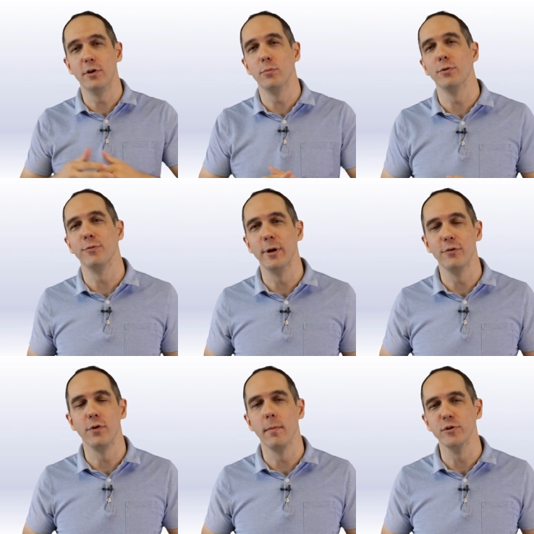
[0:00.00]
Hilbert from Ayr
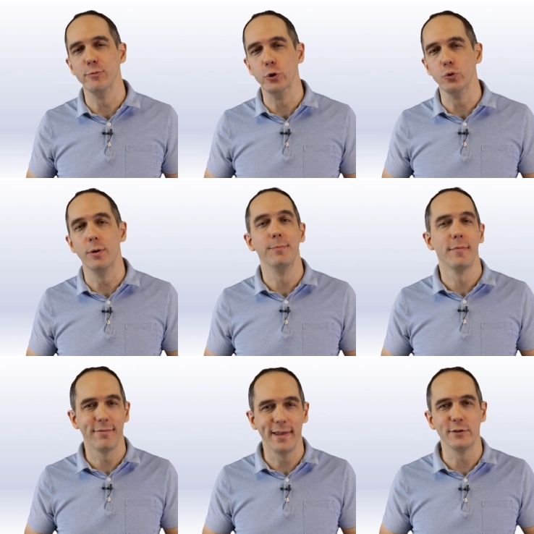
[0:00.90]
Farmers Mutual.
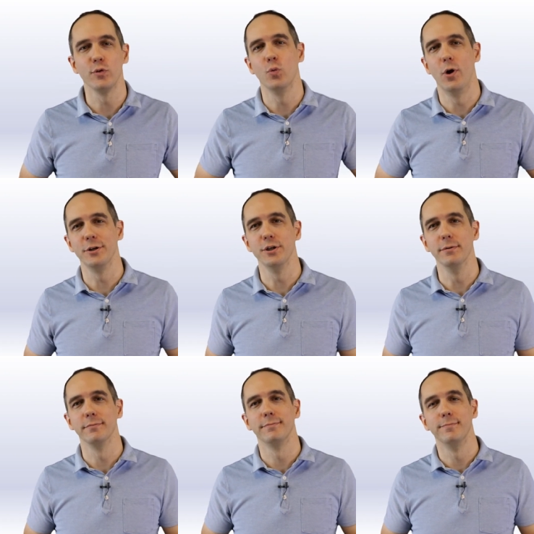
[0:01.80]
Thanks for watching.